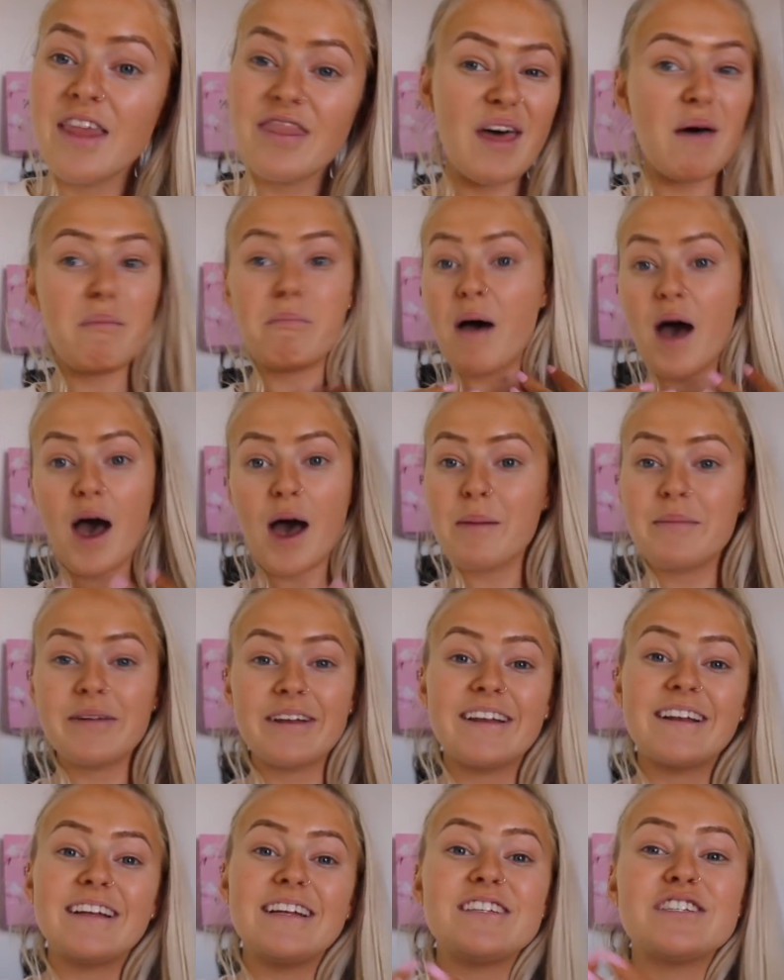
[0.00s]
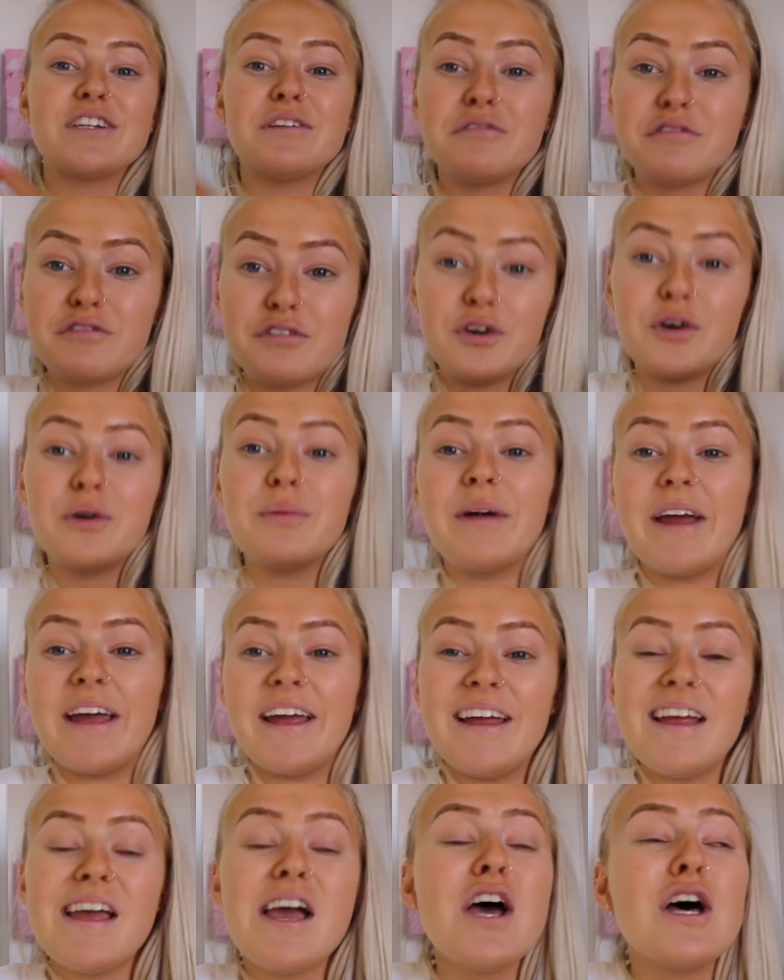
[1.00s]
They're permanently done for
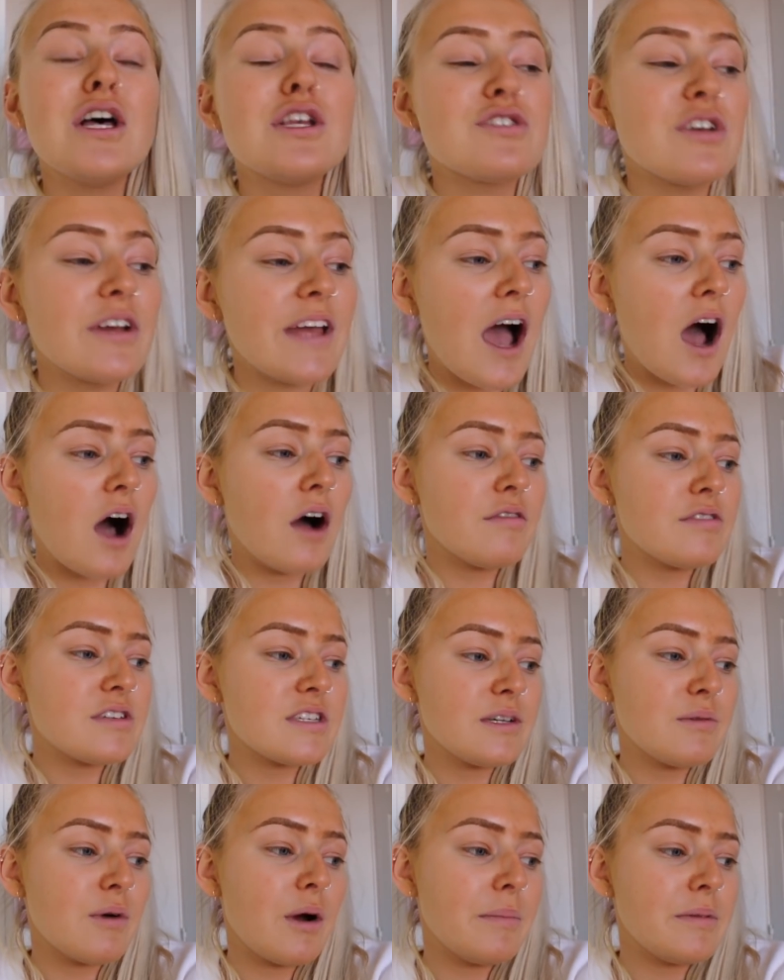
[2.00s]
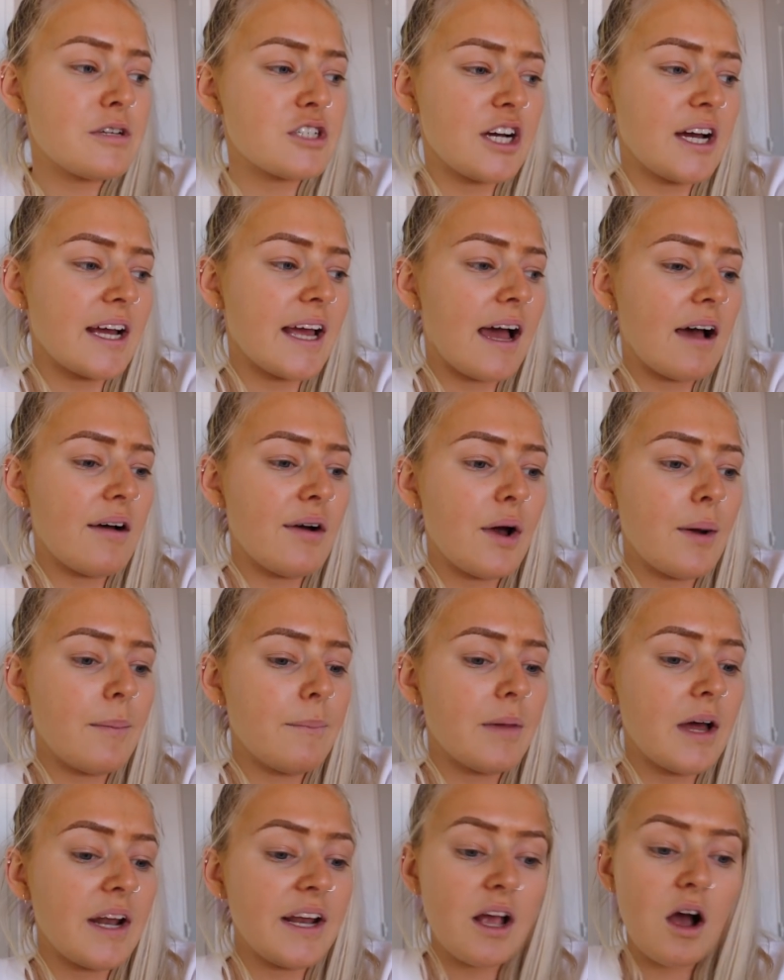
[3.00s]
me. So yeah, I obviously won't be trying out
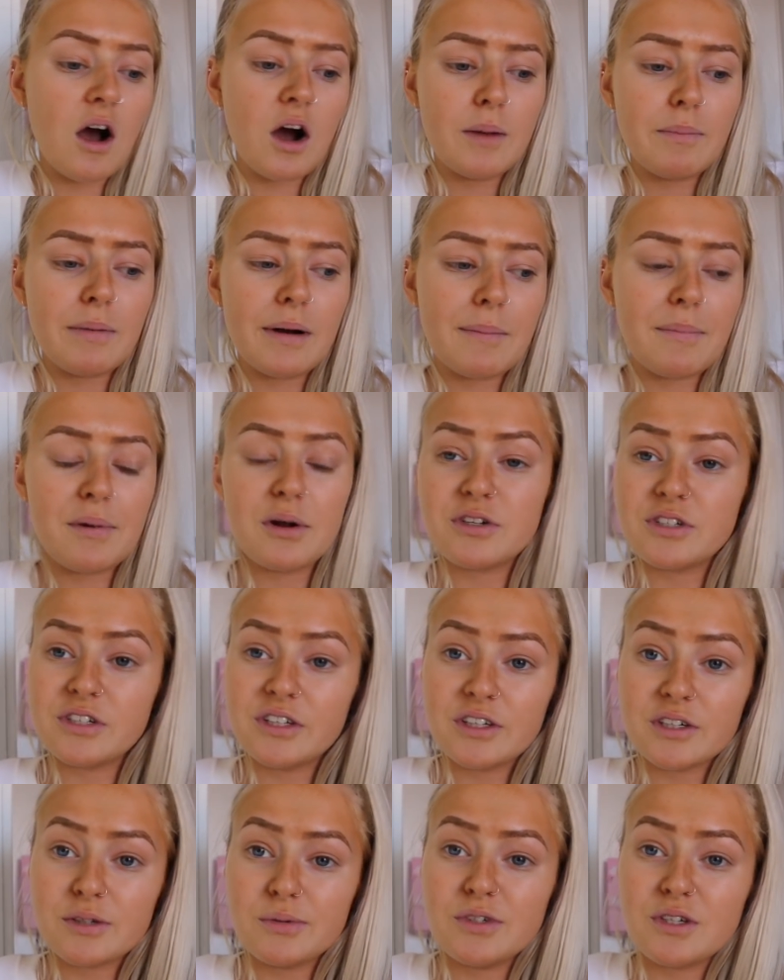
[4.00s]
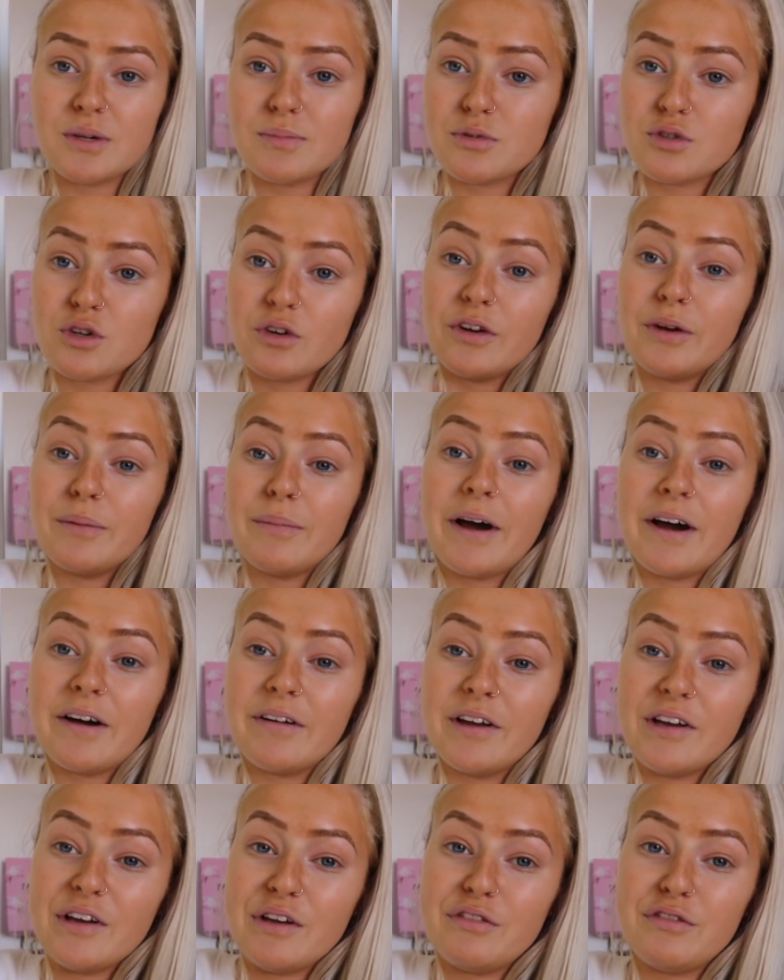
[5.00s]
any eyebrow products, which I'm sorry
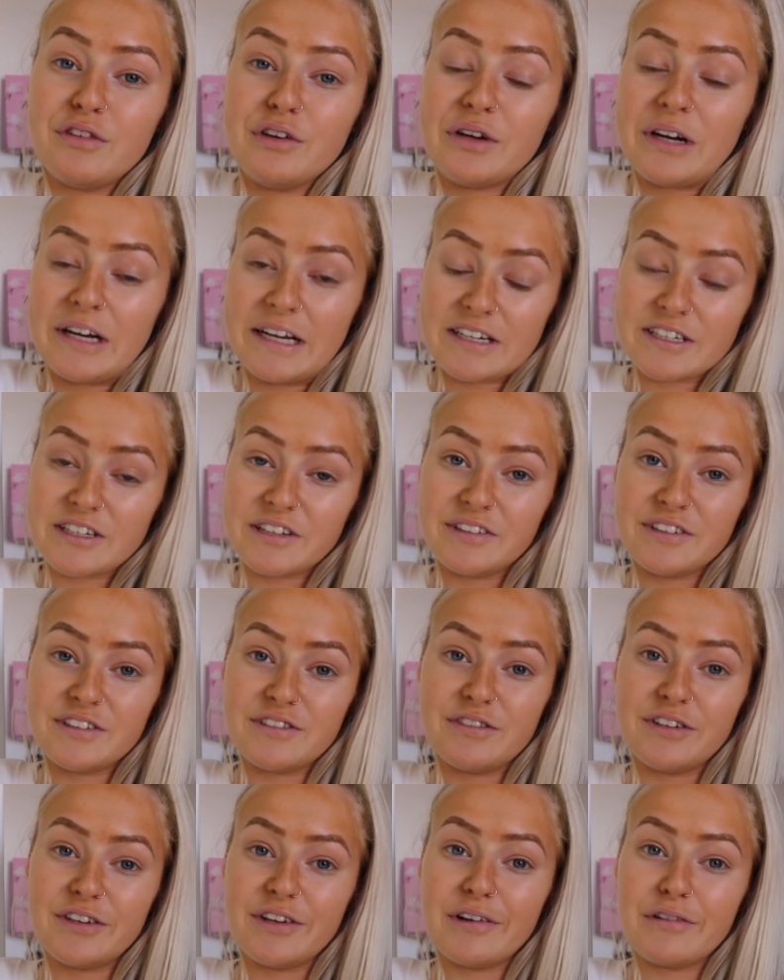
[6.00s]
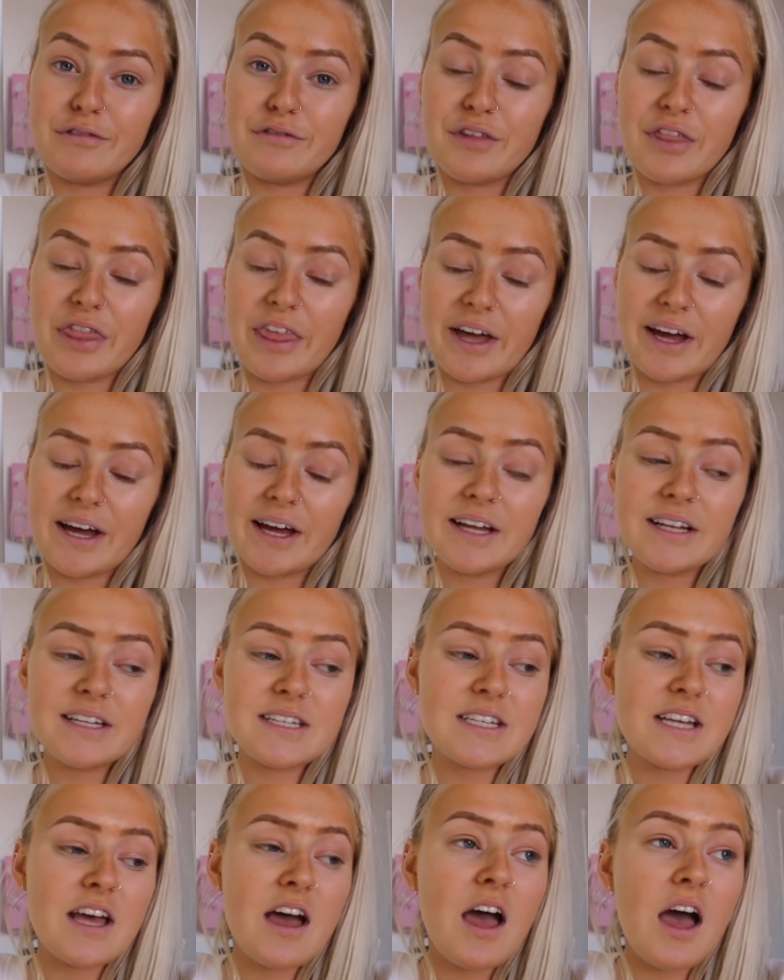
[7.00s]
about if you clicked on this video for
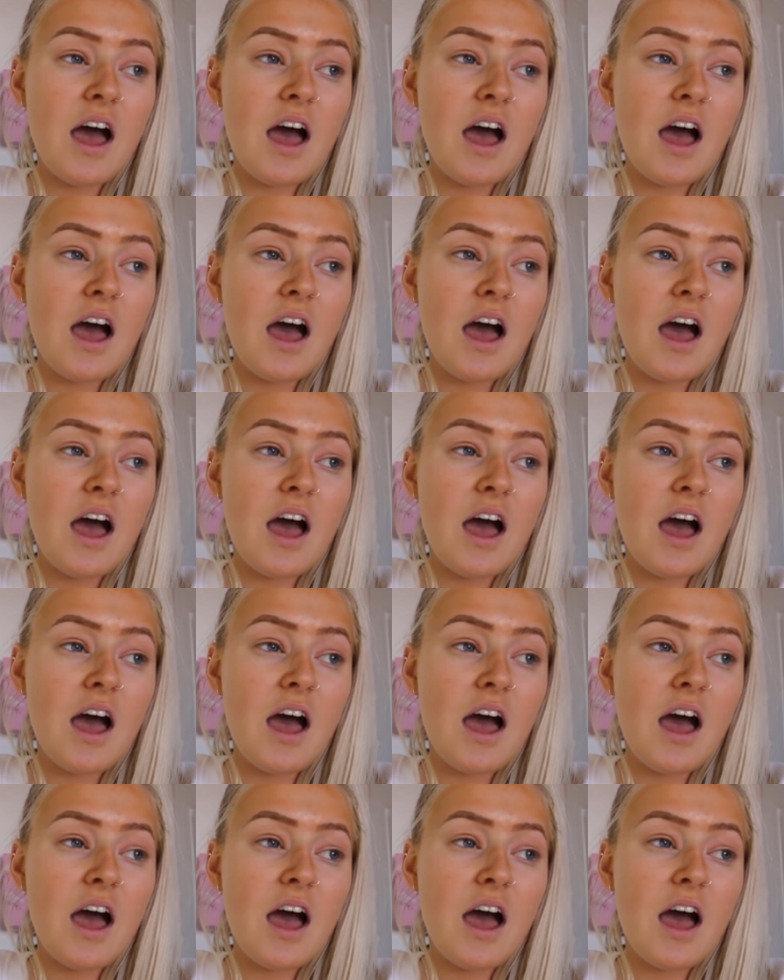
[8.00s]
that.